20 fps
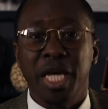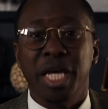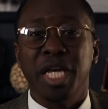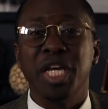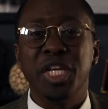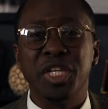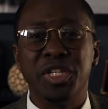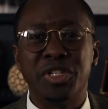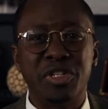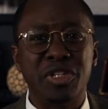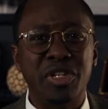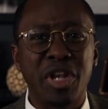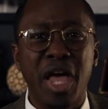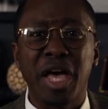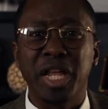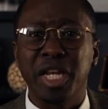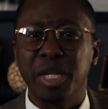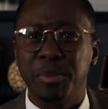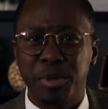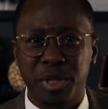is
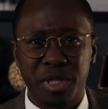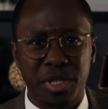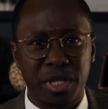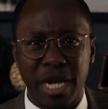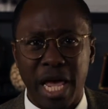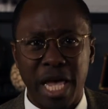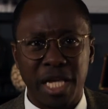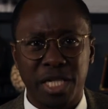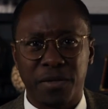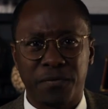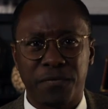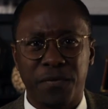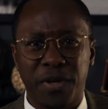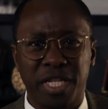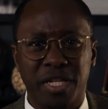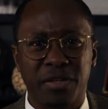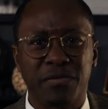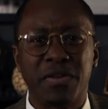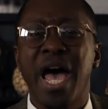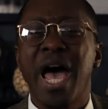ninety percent as
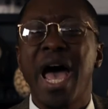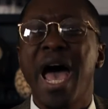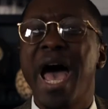effective